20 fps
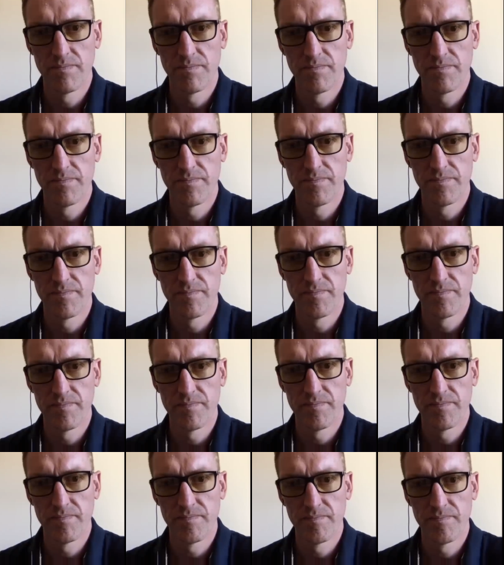
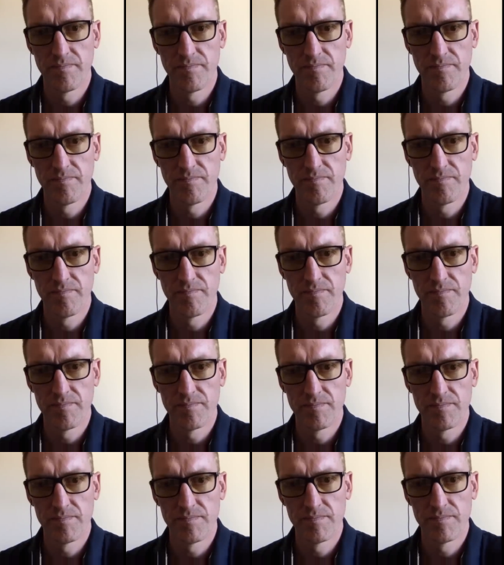
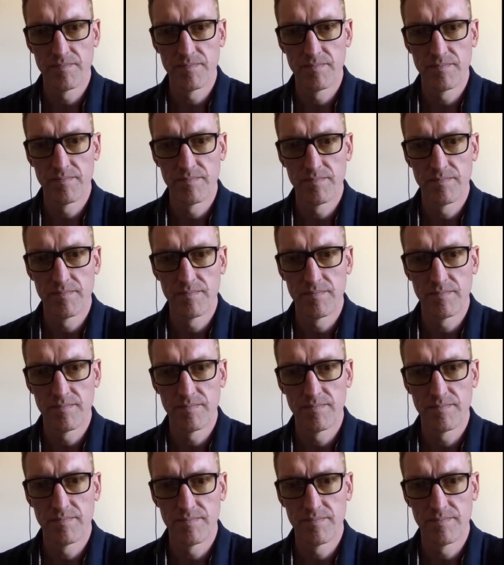
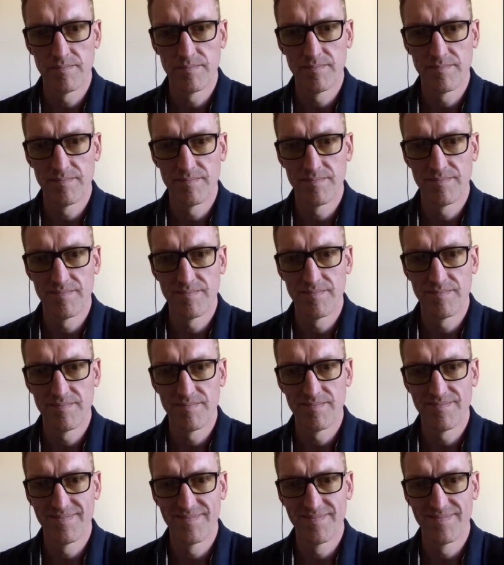(not speaking)